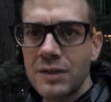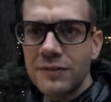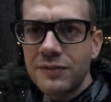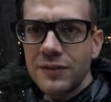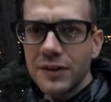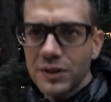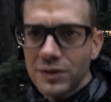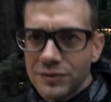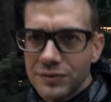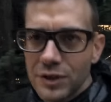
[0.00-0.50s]

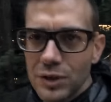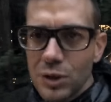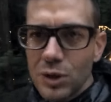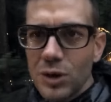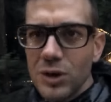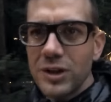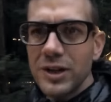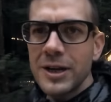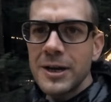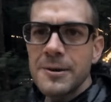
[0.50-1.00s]
Fear of the
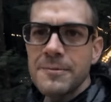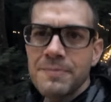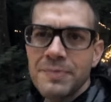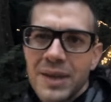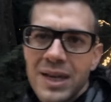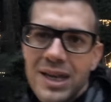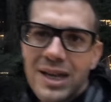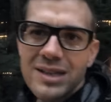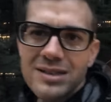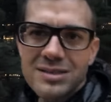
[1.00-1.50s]
Lord
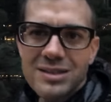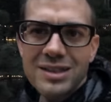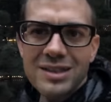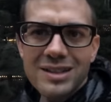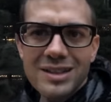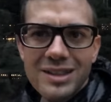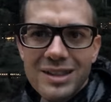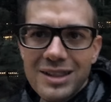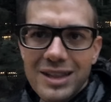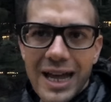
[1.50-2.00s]
is
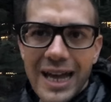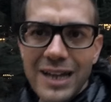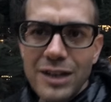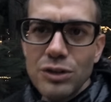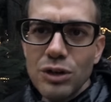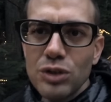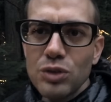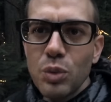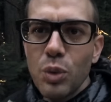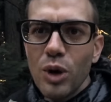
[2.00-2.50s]
like
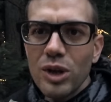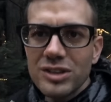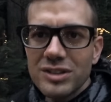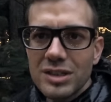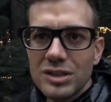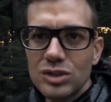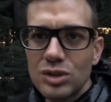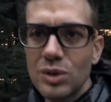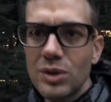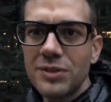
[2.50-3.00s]
not
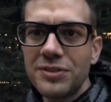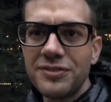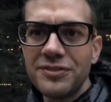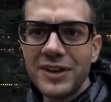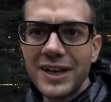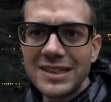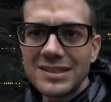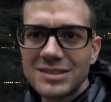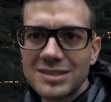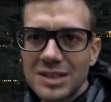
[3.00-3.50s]
wanting to
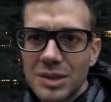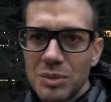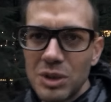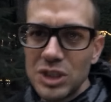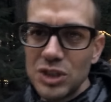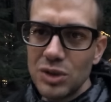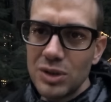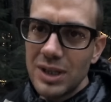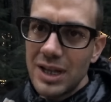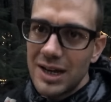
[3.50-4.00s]
offend
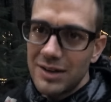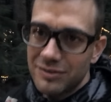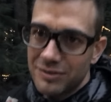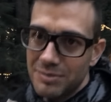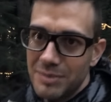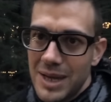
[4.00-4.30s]
someone you love,